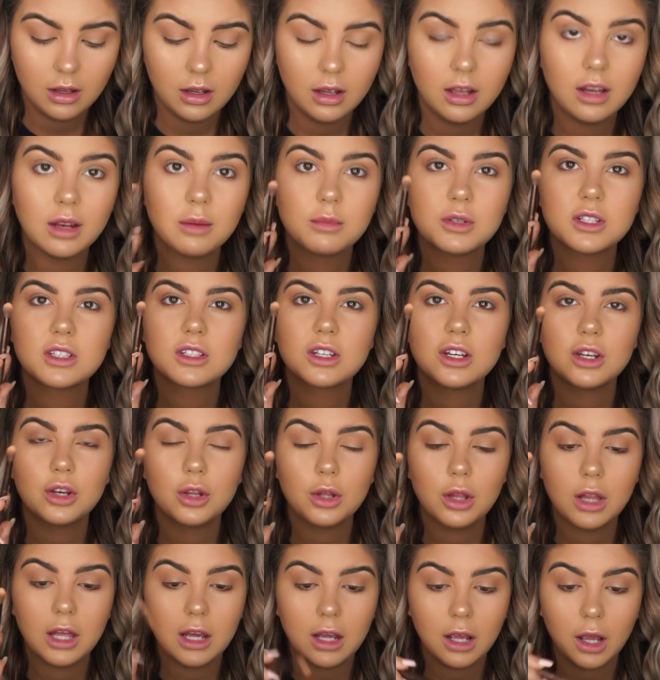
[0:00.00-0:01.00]
And I'm just going
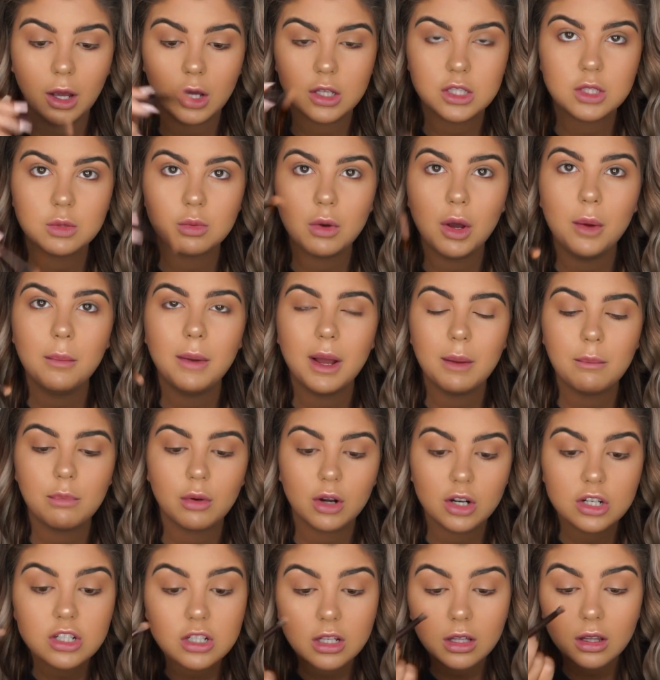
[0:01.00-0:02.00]
to like swirl my
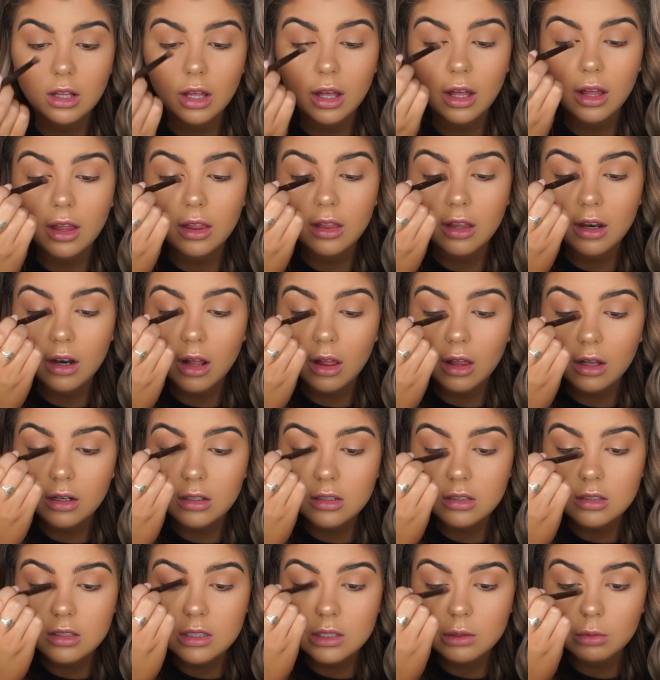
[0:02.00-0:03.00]
brush in there, and then I like
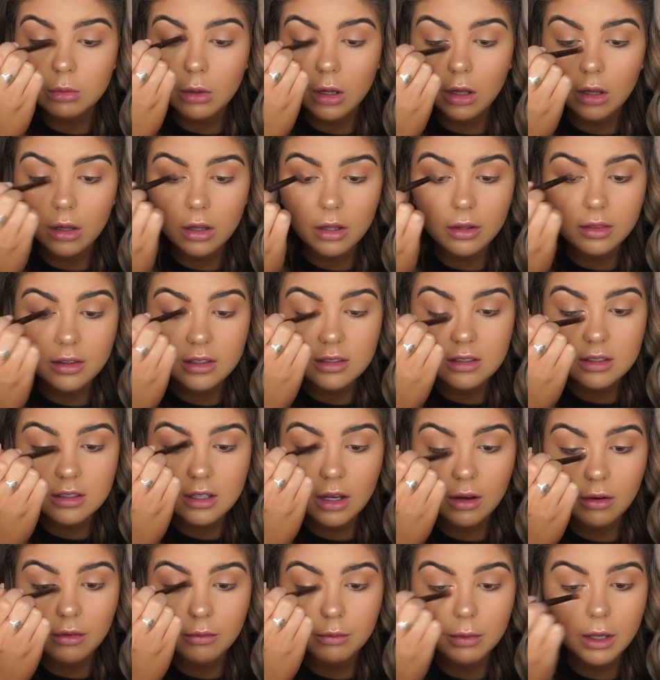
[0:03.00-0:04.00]
to swirl it. This is
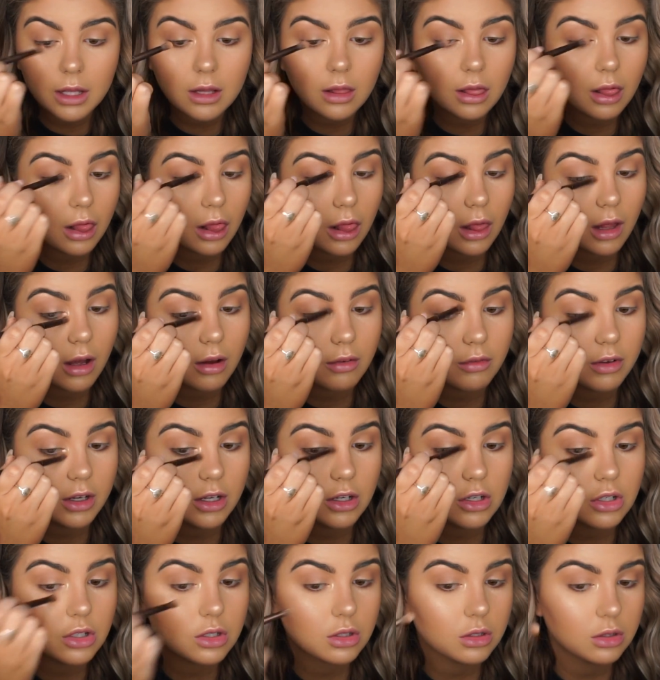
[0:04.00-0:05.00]
how I've been
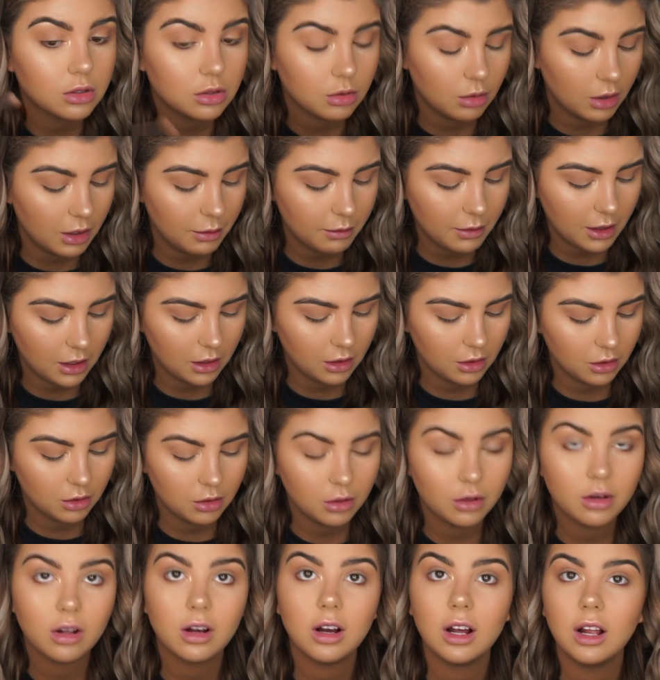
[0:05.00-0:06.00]
loving doing my inner
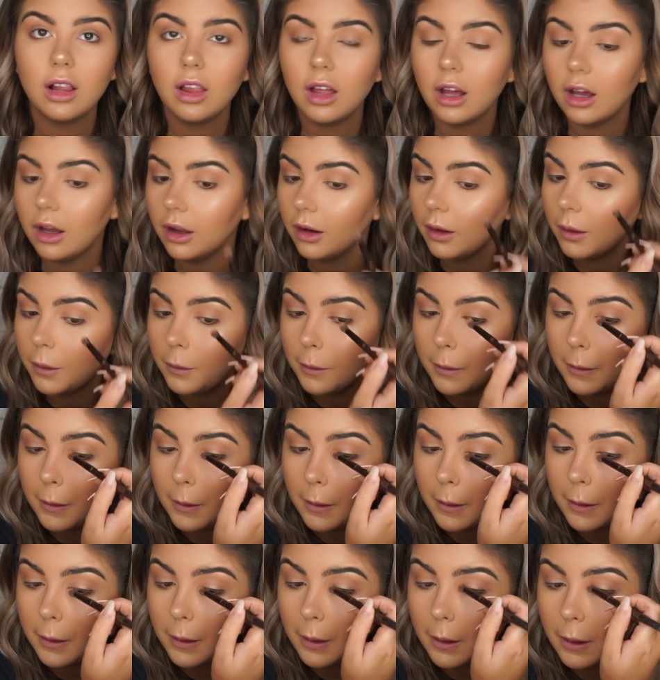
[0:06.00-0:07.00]
corner highlight.
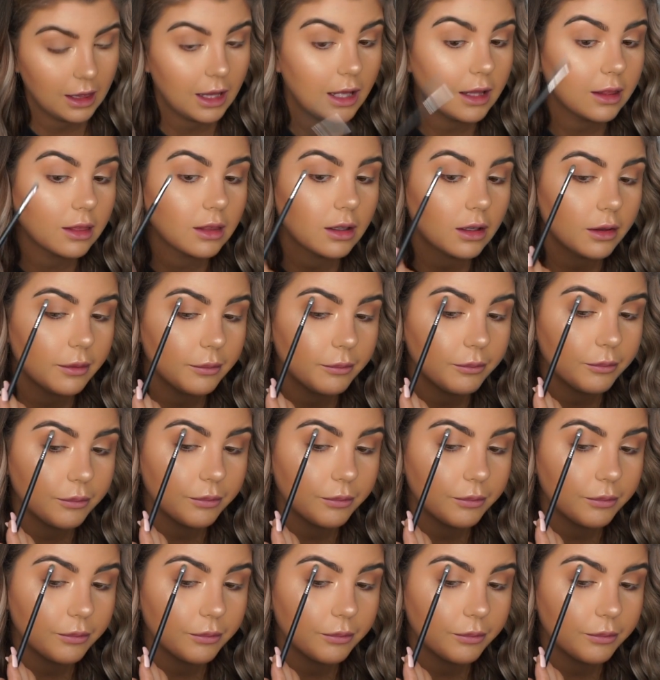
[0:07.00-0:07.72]
I like them.